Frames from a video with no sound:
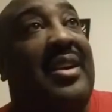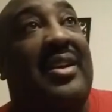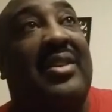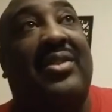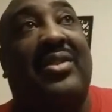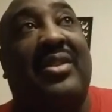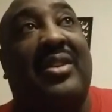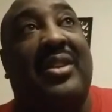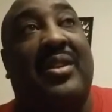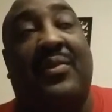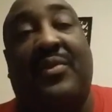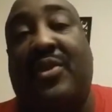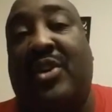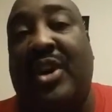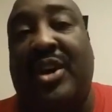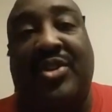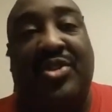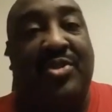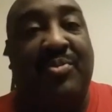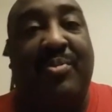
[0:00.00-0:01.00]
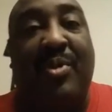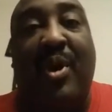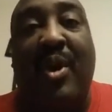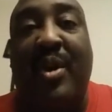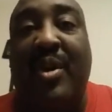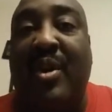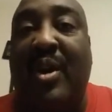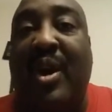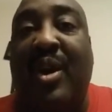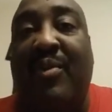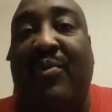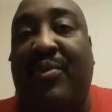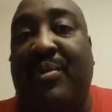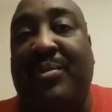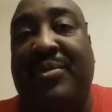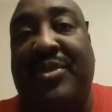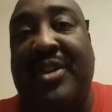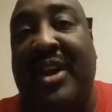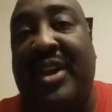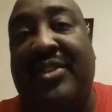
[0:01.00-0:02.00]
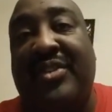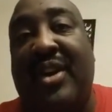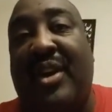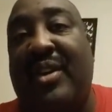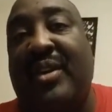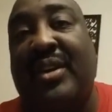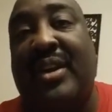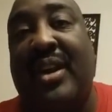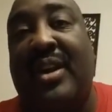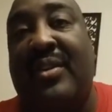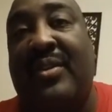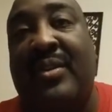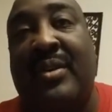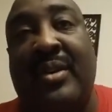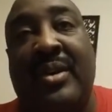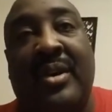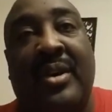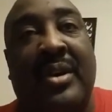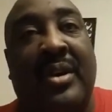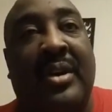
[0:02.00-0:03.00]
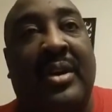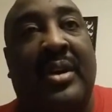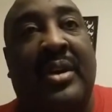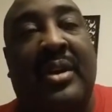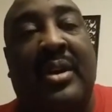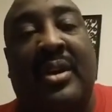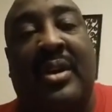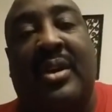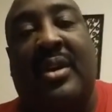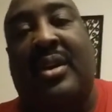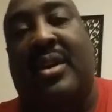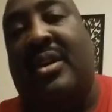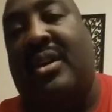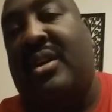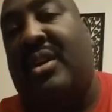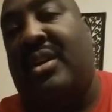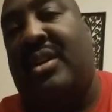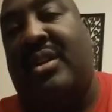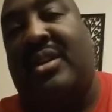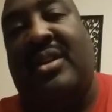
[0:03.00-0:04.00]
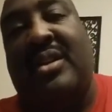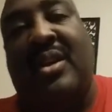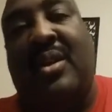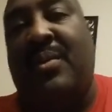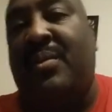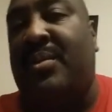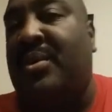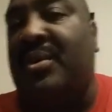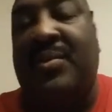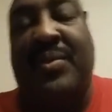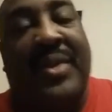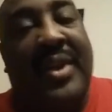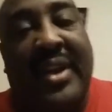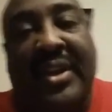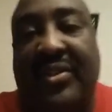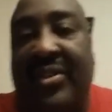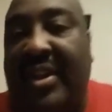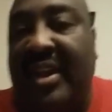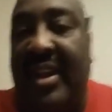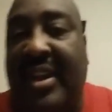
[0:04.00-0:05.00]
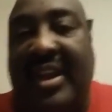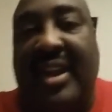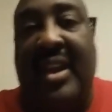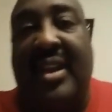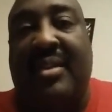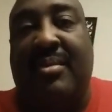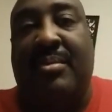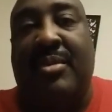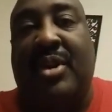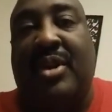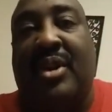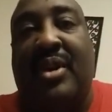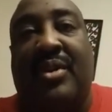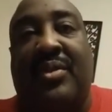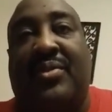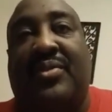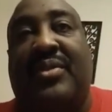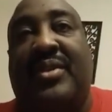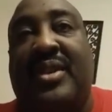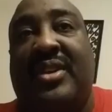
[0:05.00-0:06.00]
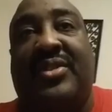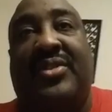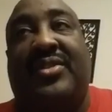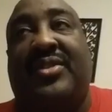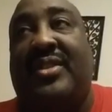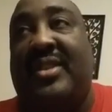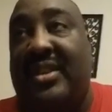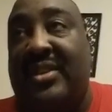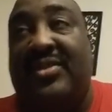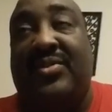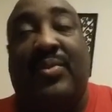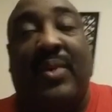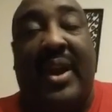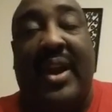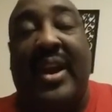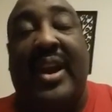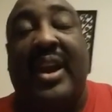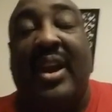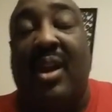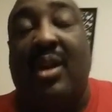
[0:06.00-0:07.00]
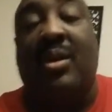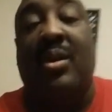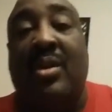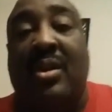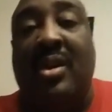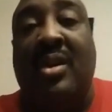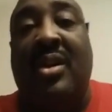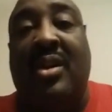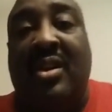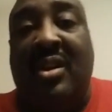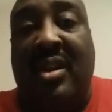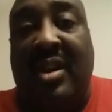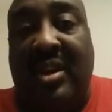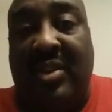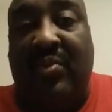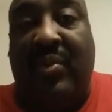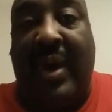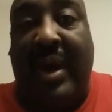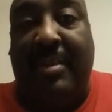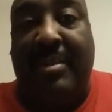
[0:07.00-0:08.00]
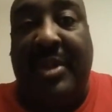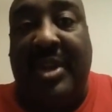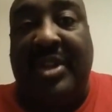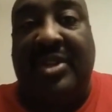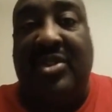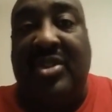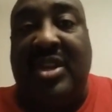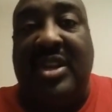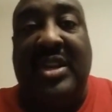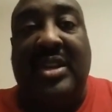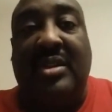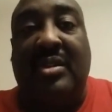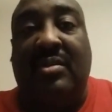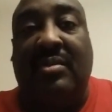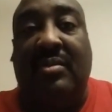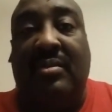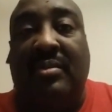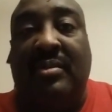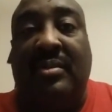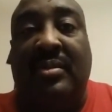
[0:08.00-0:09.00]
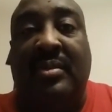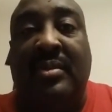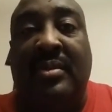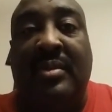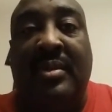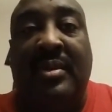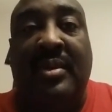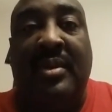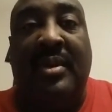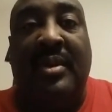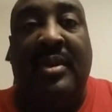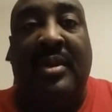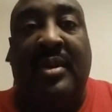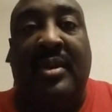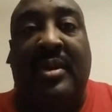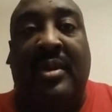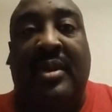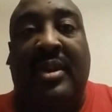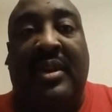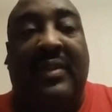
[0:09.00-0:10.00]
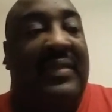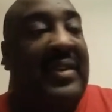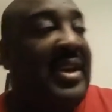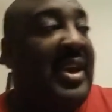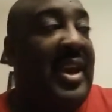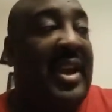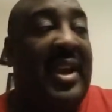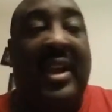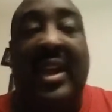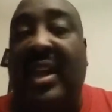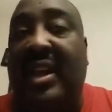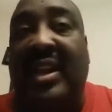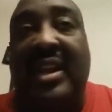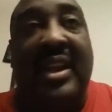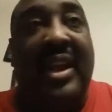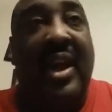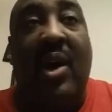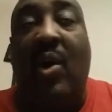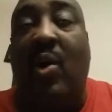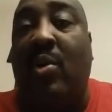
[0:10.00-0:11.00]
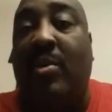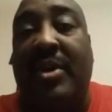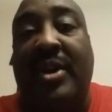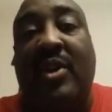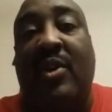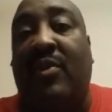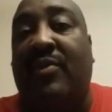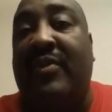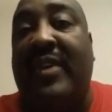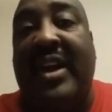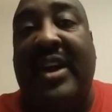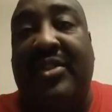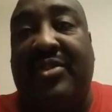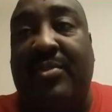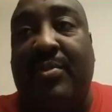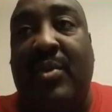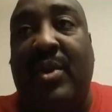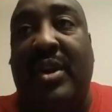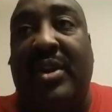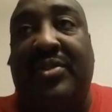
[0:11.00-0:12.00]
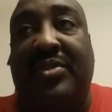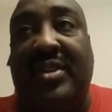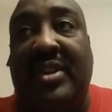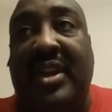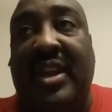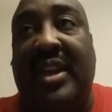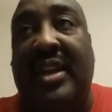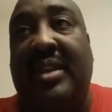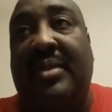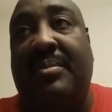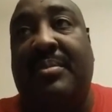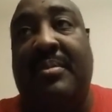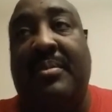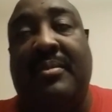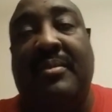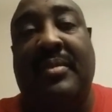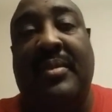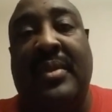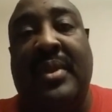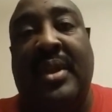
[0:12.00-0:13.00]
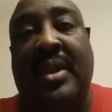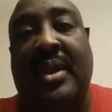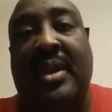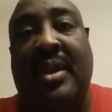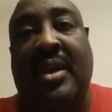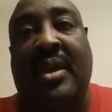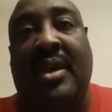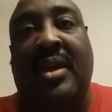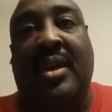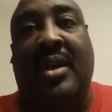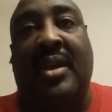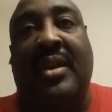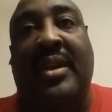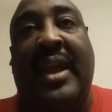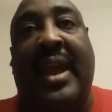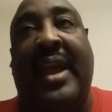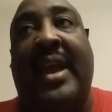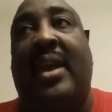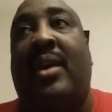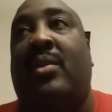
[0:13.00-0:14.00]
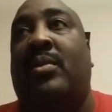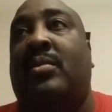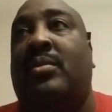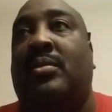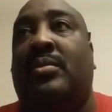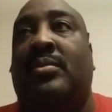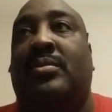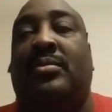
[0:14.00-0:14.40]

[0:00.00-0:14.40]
is you've cut your partner off from sex altogether. Don't do things like that, because this right here is why men cheat. If he ain't getting it at home, he gonna find somewhere else to get it. Now,